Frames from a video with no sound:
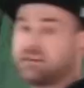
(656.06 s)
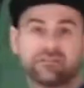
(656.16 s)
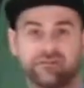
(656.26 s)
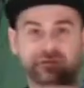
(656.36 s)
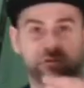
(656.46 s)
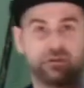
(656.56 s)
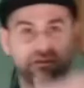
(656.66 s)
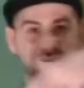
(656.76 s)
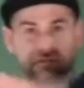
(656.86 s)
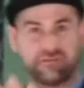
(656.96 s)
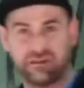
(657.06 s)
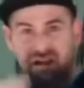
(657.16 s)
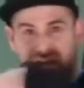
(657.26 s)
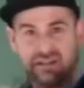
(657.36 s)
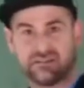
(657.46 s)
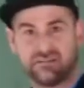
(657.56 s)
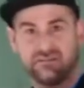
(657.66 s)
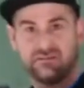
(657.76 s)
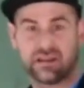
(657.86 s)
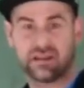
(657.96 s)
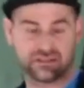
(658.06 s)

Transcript: your floor, you know, will feel kind of